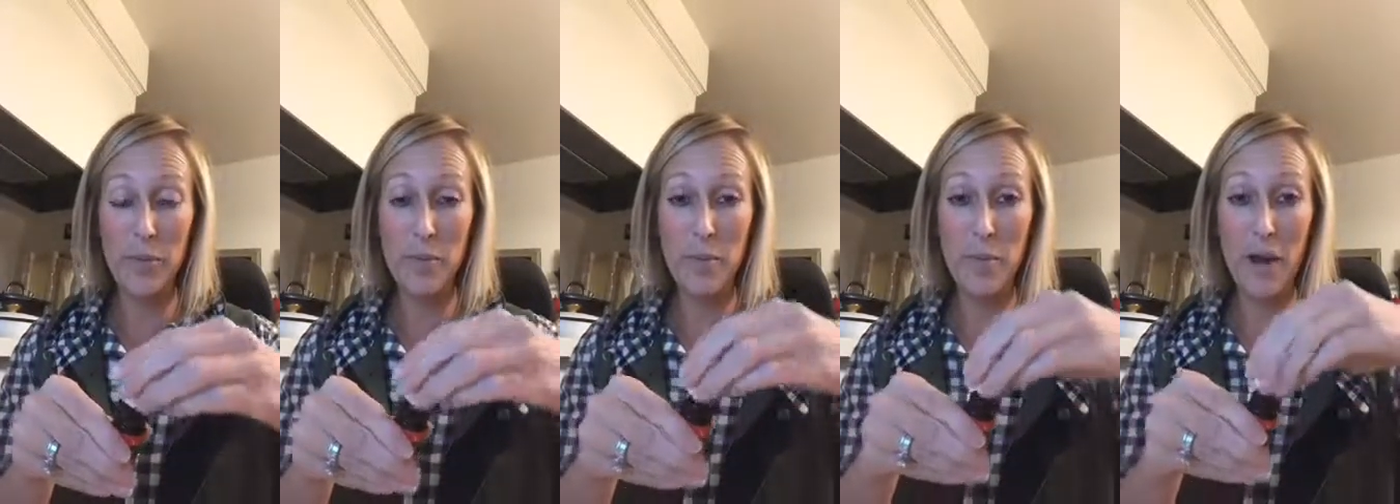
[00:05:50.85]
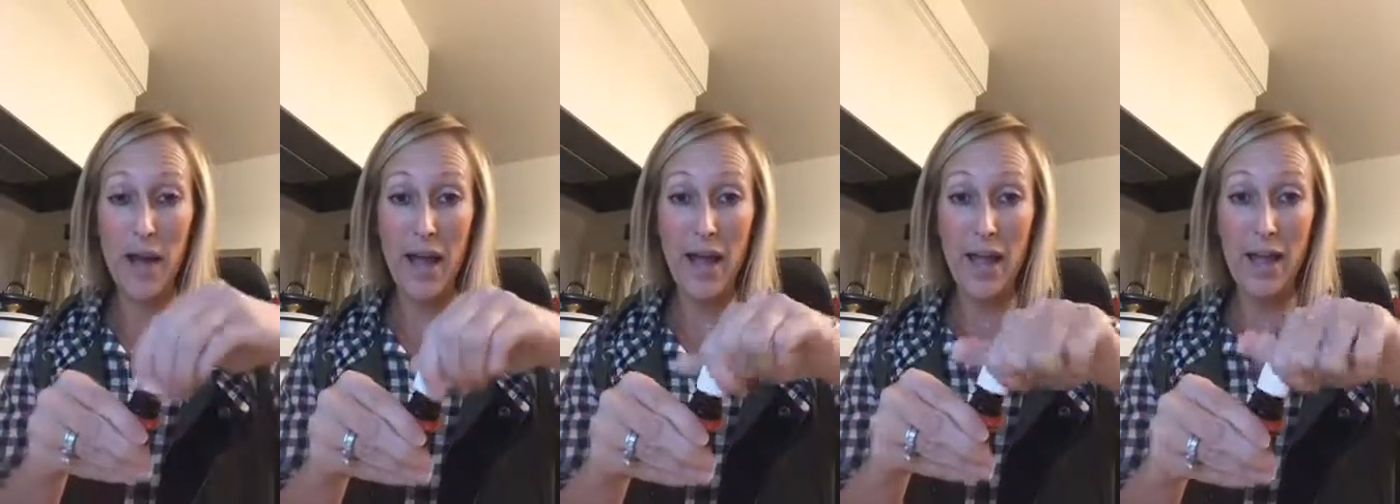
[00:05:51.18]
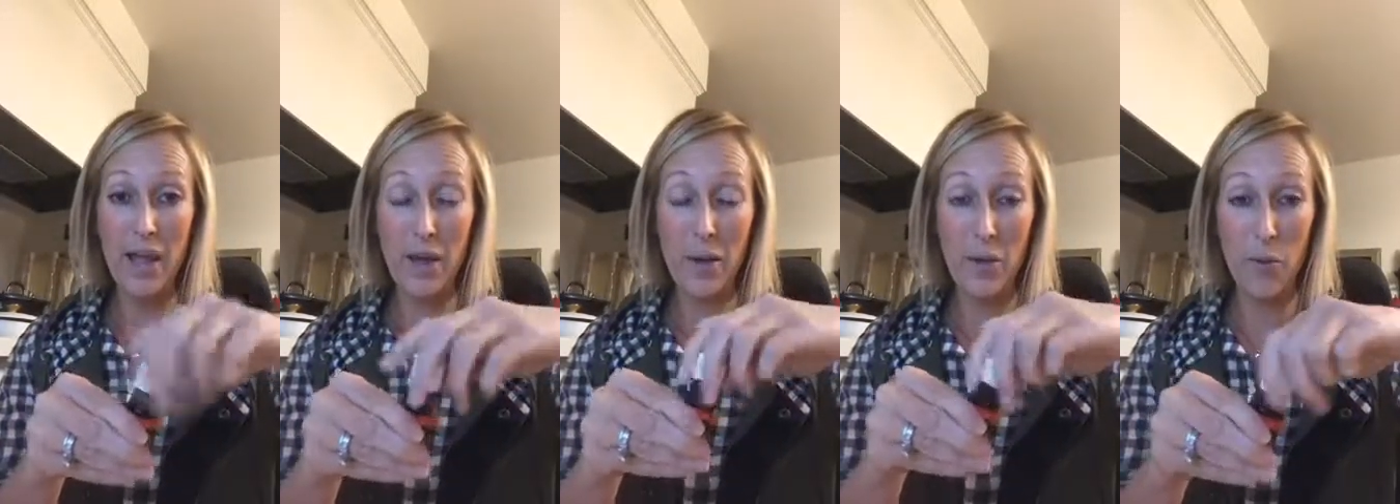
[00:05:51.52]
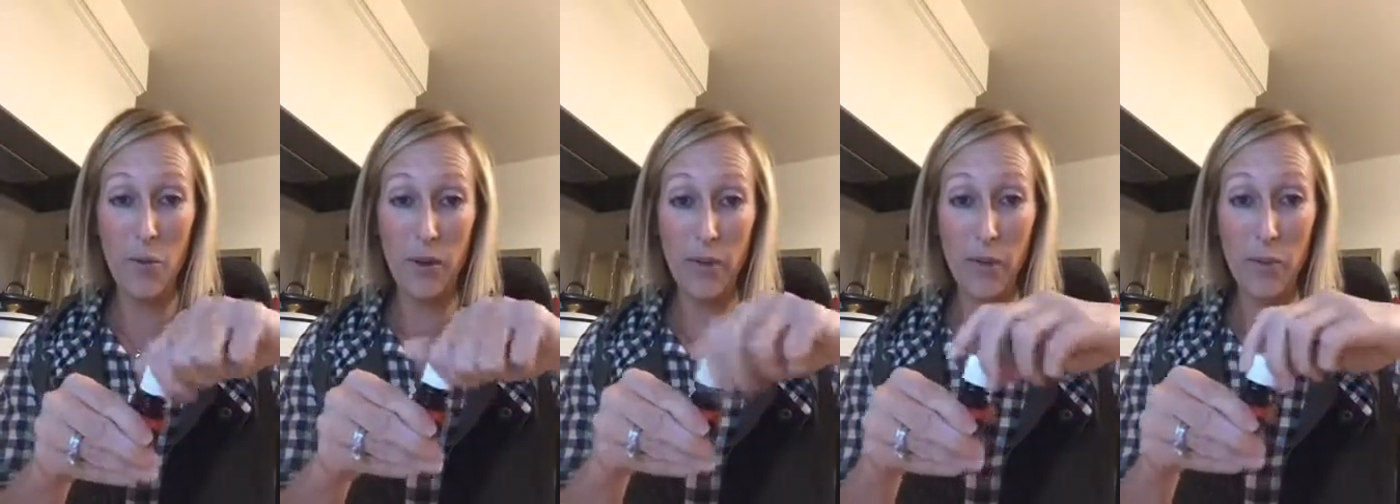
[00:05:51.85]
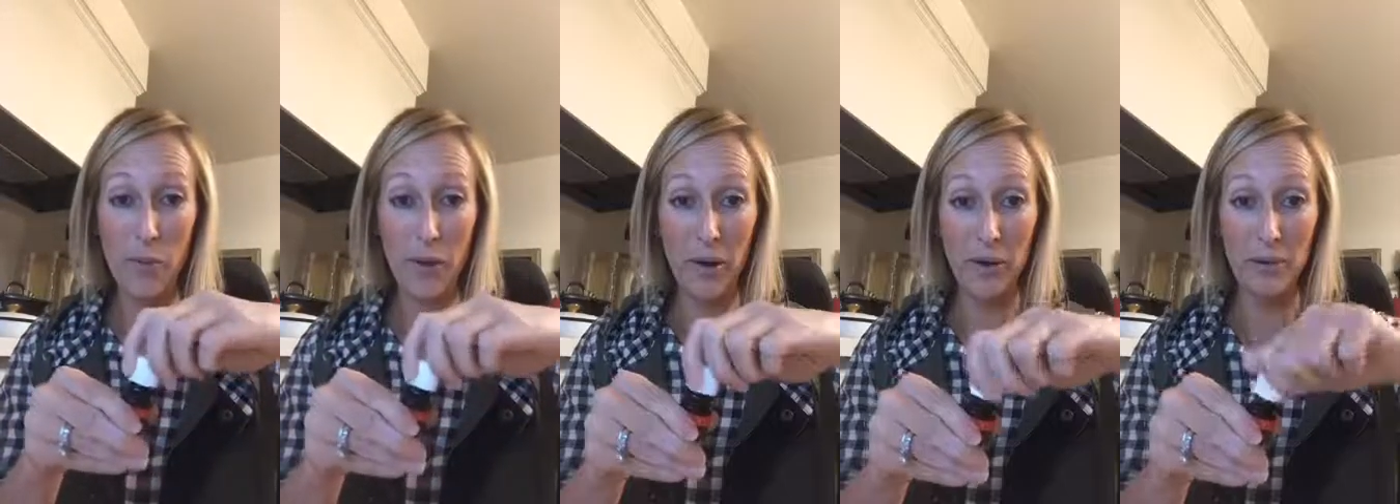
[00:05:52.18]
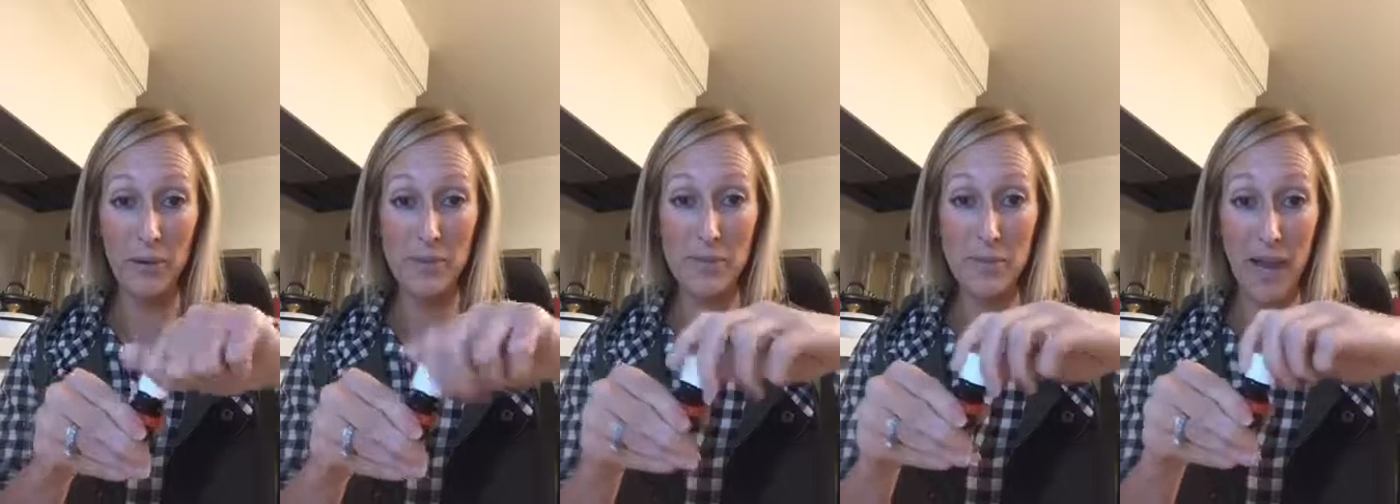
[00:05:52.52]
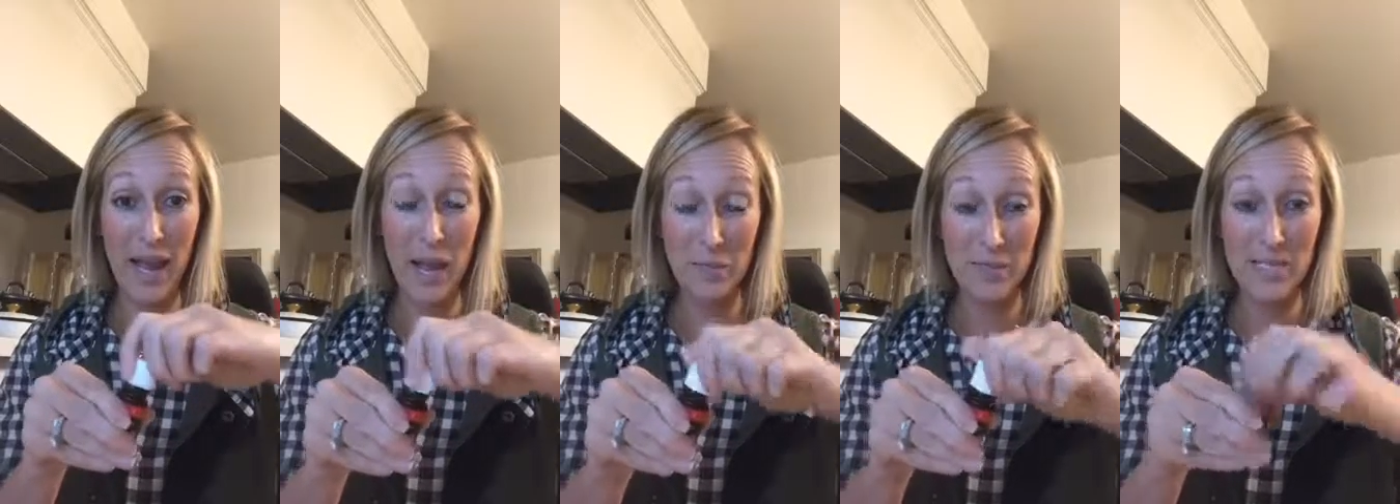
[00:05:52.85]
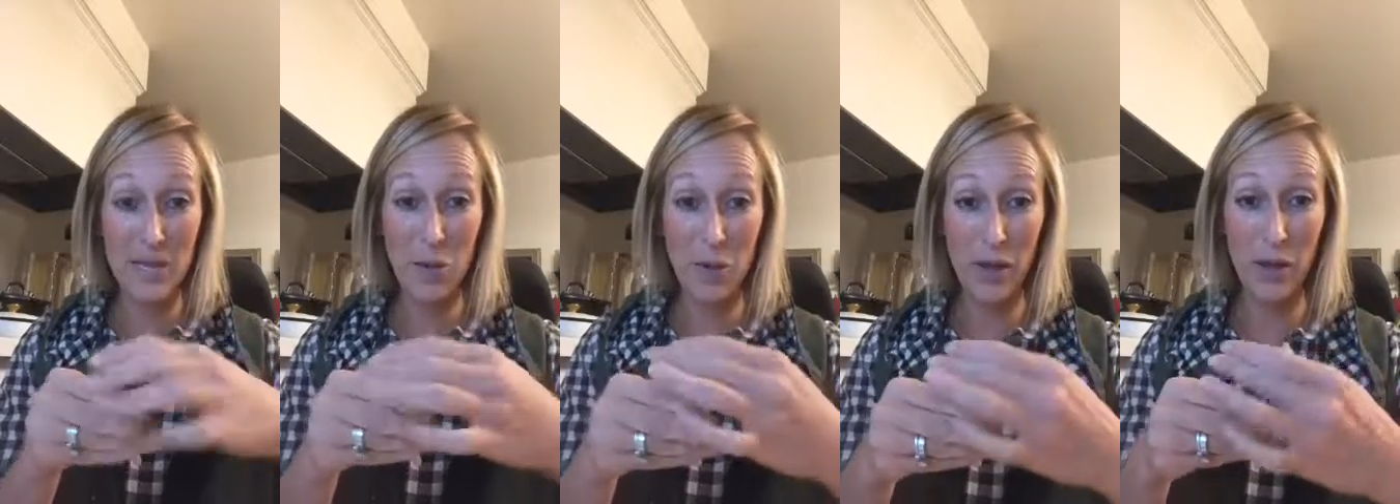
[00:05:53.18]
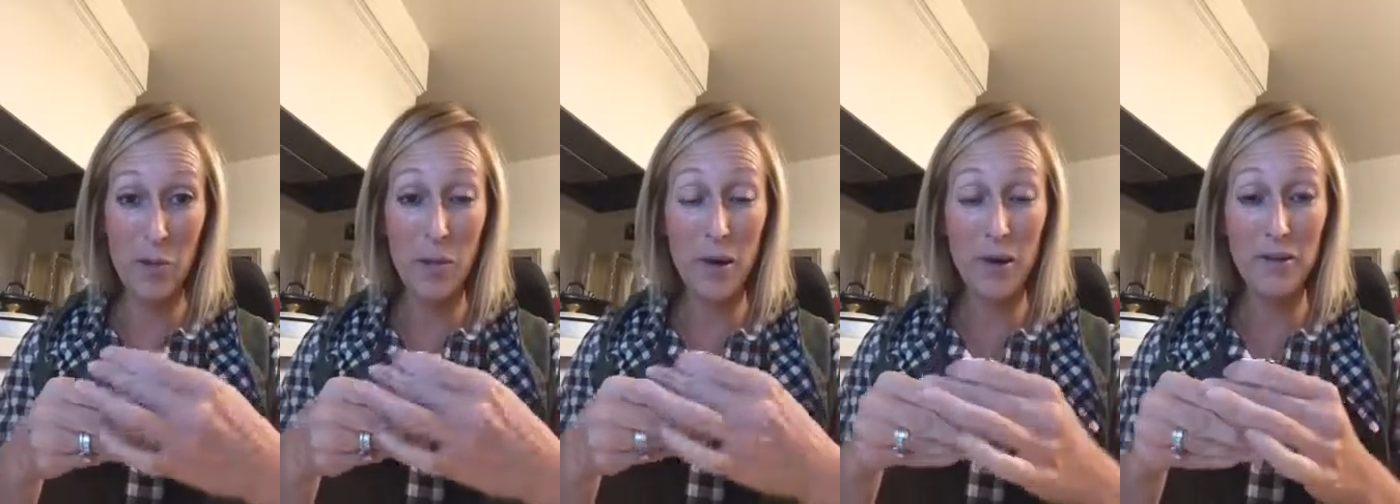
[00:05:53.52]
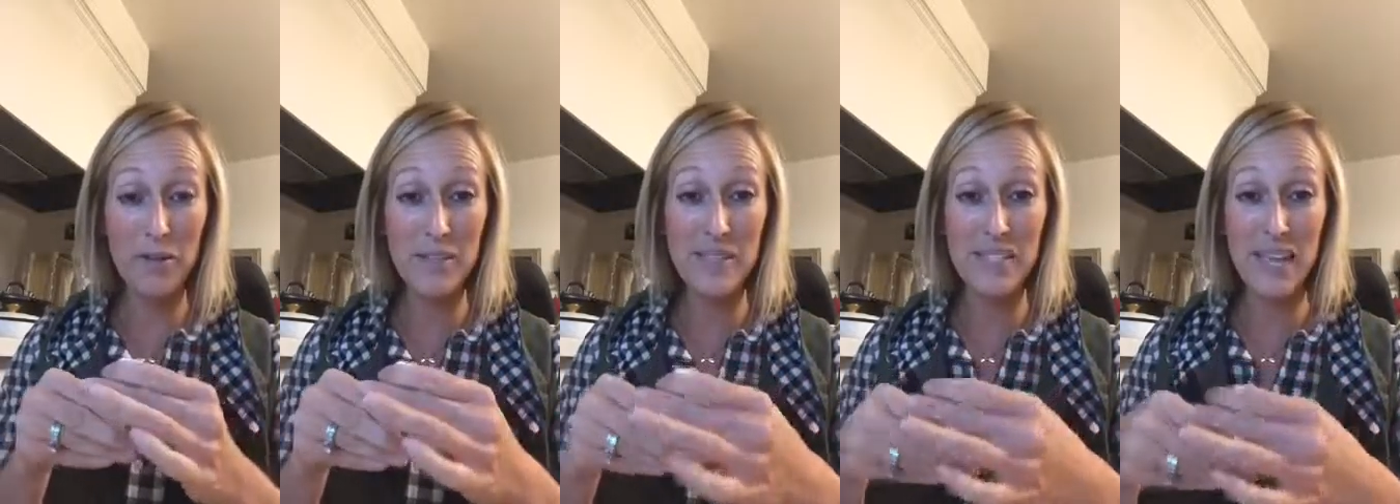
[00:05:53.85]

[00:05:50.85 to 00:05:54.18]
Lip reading: my oil bottles, my empty oil bottles,